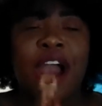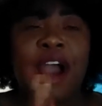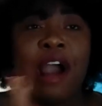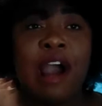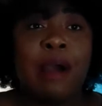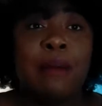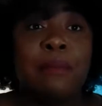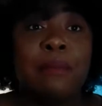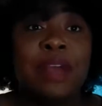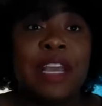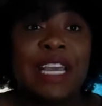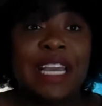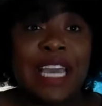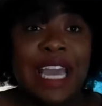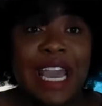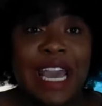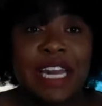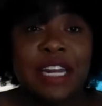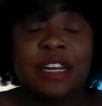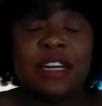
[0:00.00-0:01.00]
in
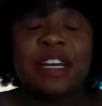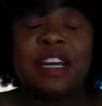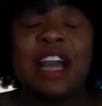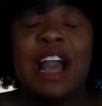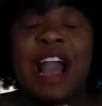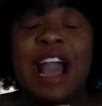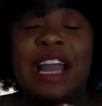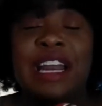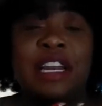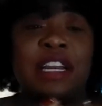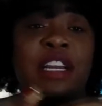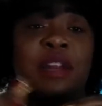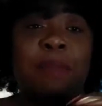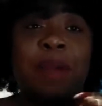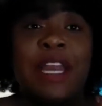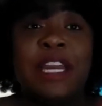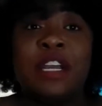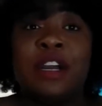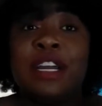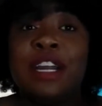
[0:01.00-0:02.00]
Canada, and
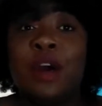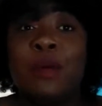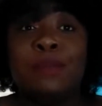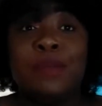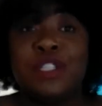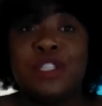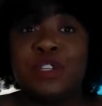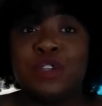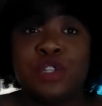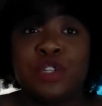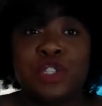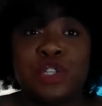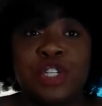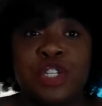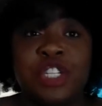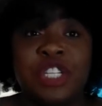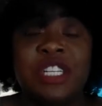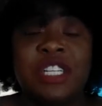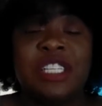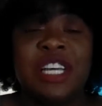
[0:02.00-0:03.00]
depending on how busy your
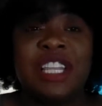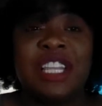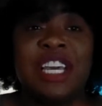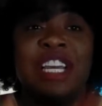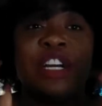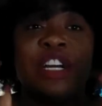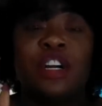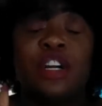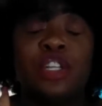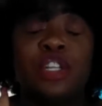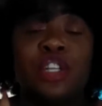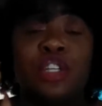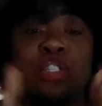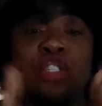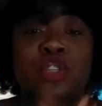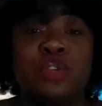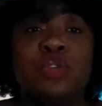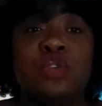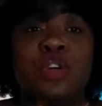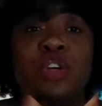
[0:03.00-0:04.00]
surgeon is, I think the
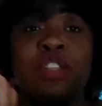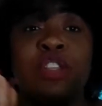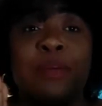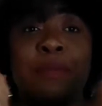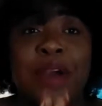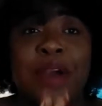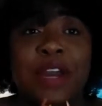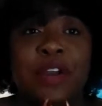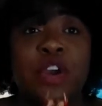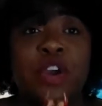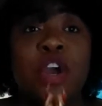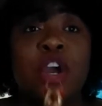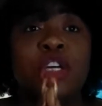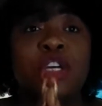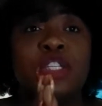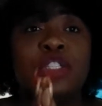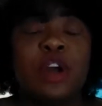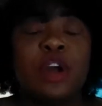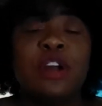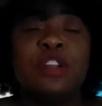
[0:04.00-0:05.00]
sooner the better.
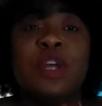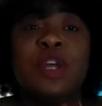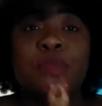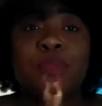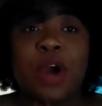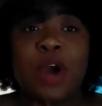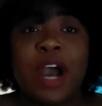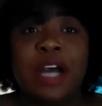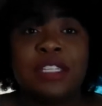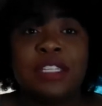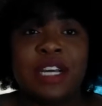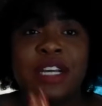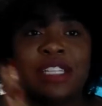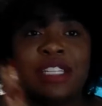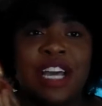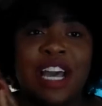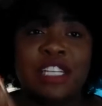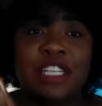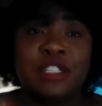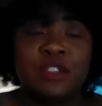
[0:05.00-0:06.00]
Start the
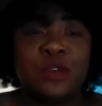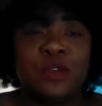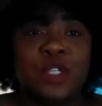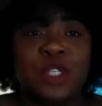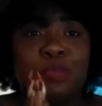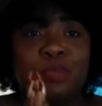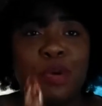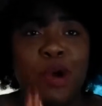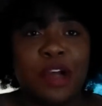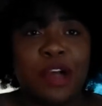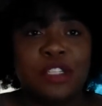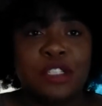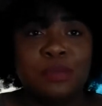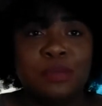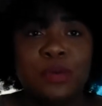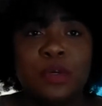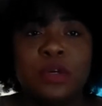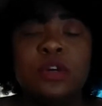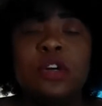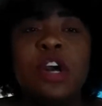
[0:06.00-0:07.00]
process as soon as
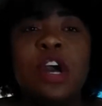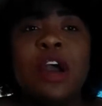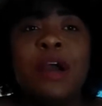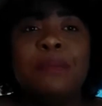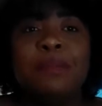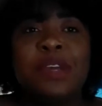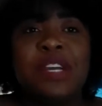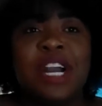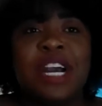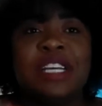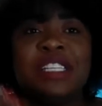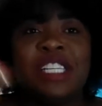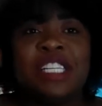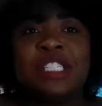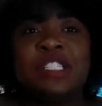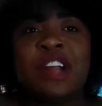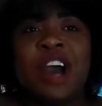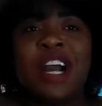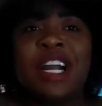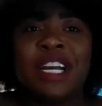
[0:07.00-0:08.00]
possible because
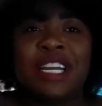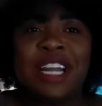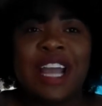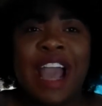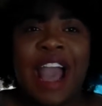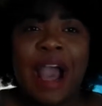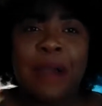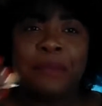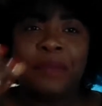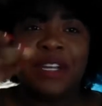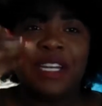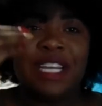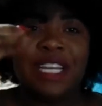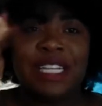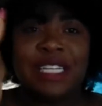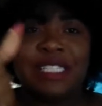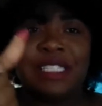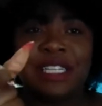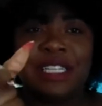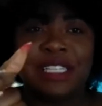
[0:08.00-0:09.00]
it's not going to happen
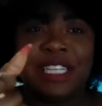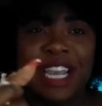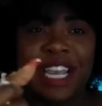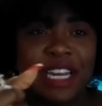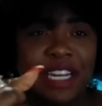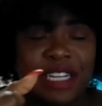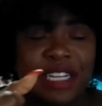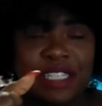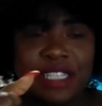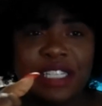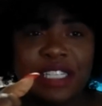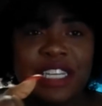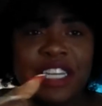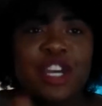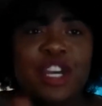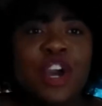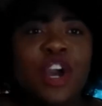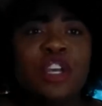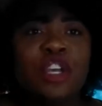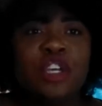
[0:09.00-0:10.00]

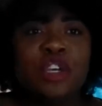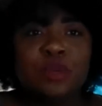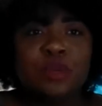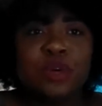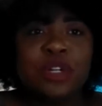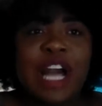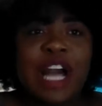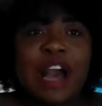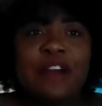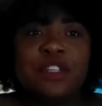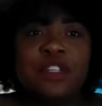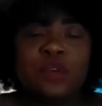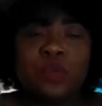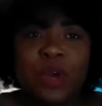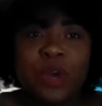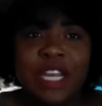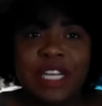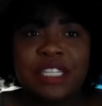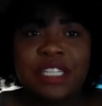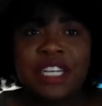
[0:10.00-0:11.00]
instantaneously. You will have to
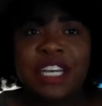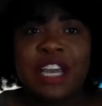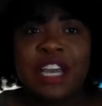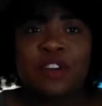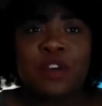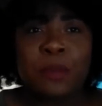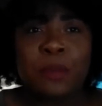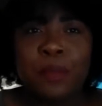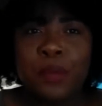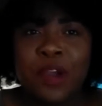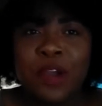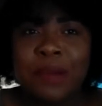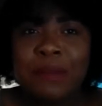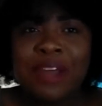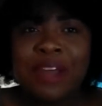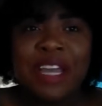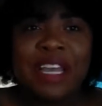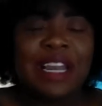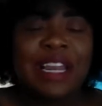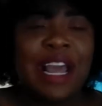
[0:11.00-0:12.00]
wait to get your
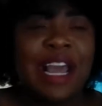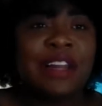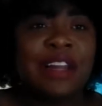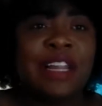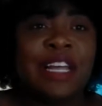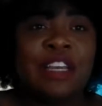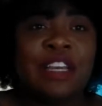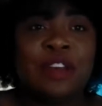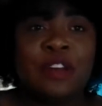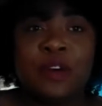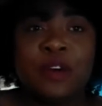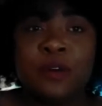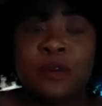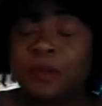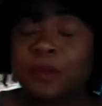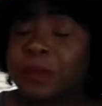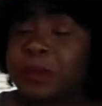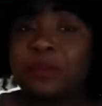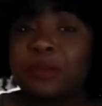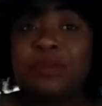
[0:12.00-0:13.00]
appointment and
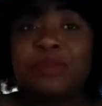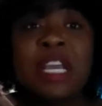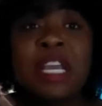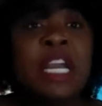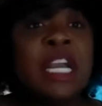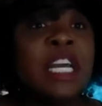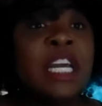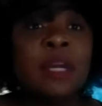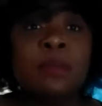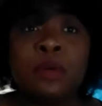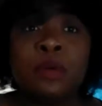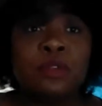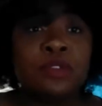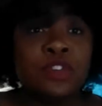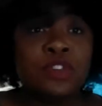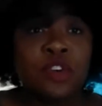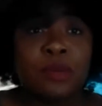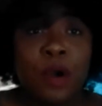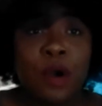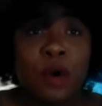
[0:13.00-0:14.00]
get
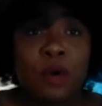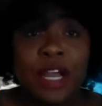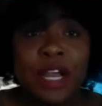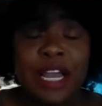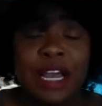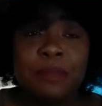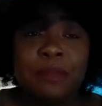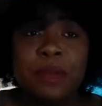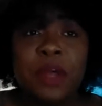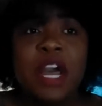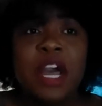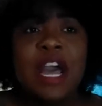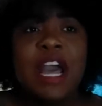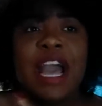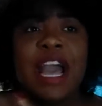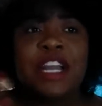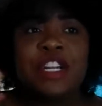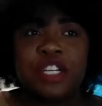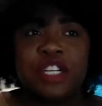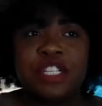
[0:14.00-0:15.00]
approval from OHIP,
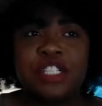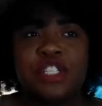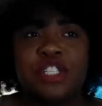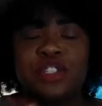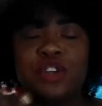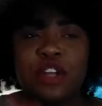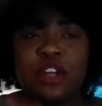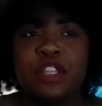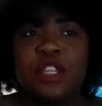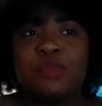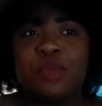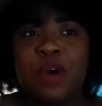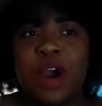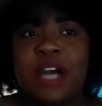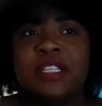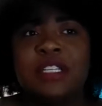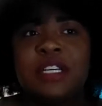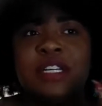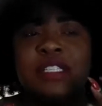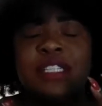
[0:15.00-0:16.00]
and just start the
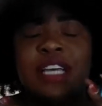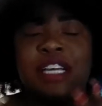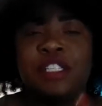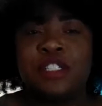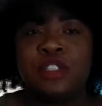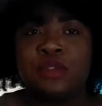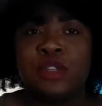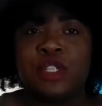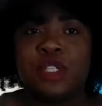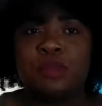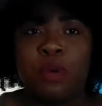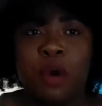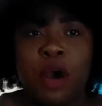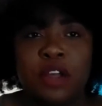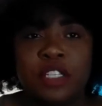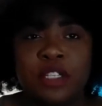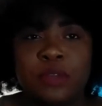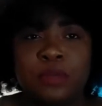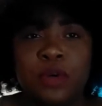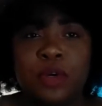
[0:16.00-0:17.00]
process as soon as
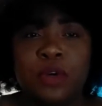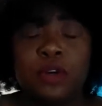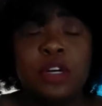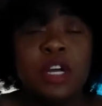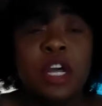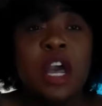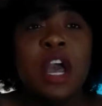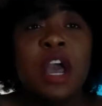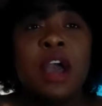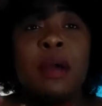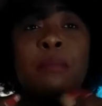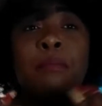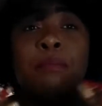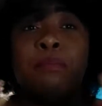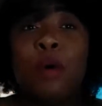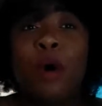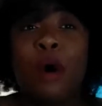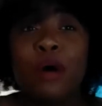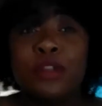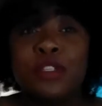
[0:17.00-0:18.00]
possible.
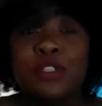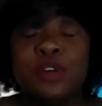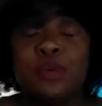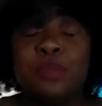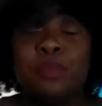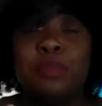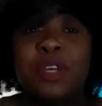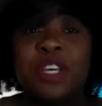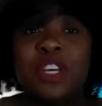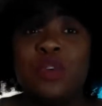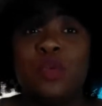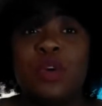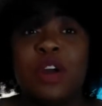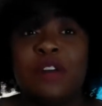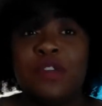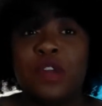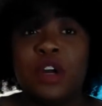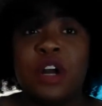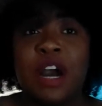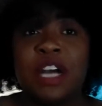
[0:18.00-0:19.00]
Also, be
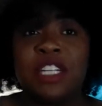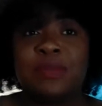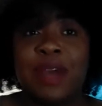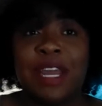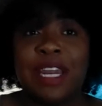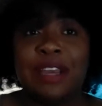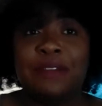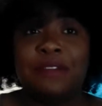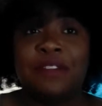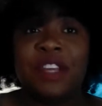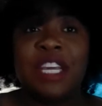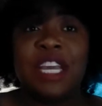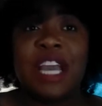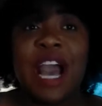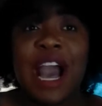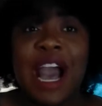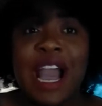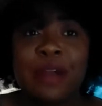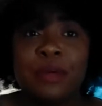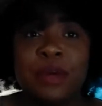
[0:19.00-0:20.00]
aware of the cosmetic fee.
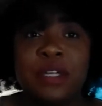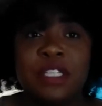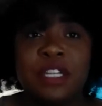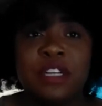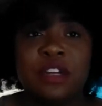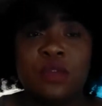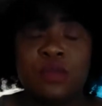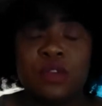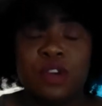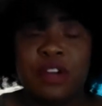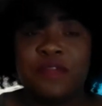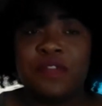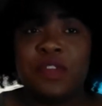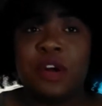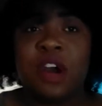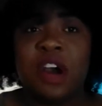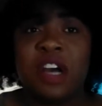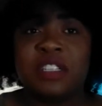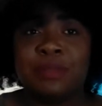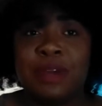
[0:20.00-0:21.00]
I wasn't aware of
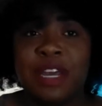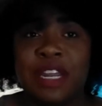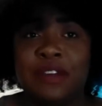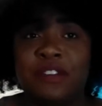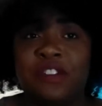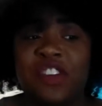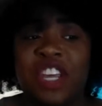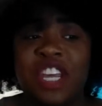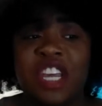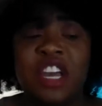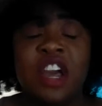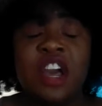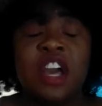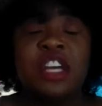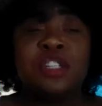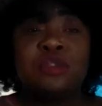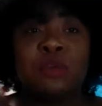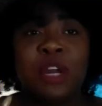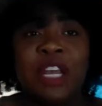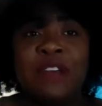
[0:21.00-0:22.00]
the cosmetic fee.
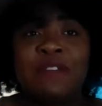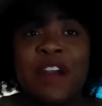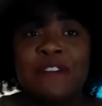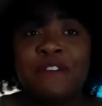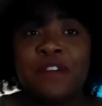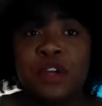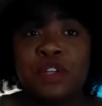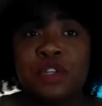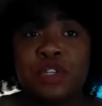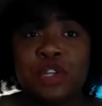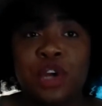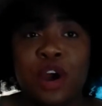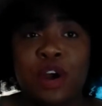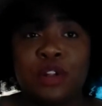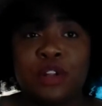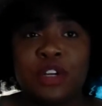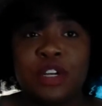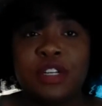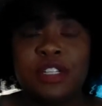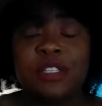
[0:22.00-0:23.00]

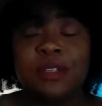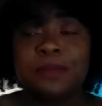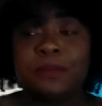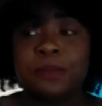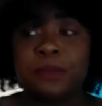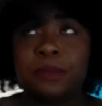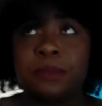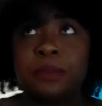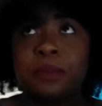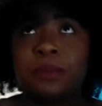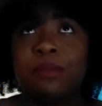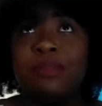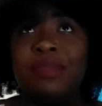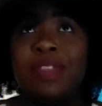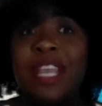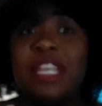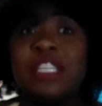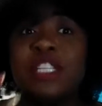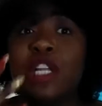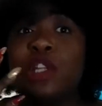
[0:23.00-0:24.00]
$2,500
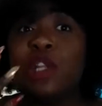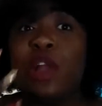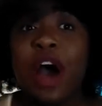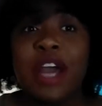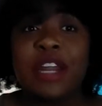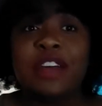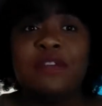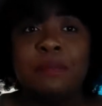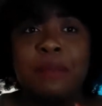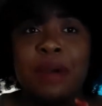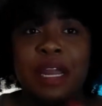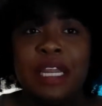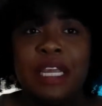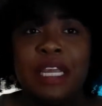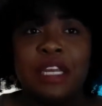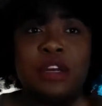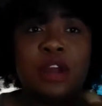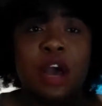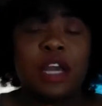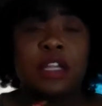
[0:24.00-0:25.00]
is a lot of
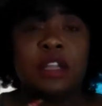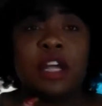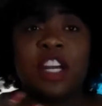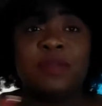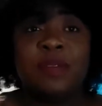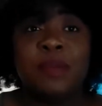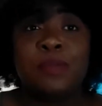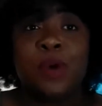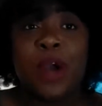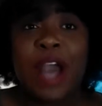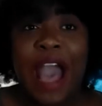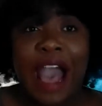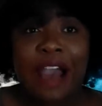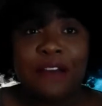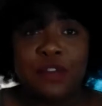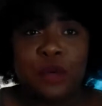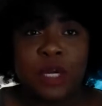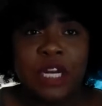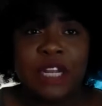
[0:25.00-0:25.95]
money. Not a lot of people have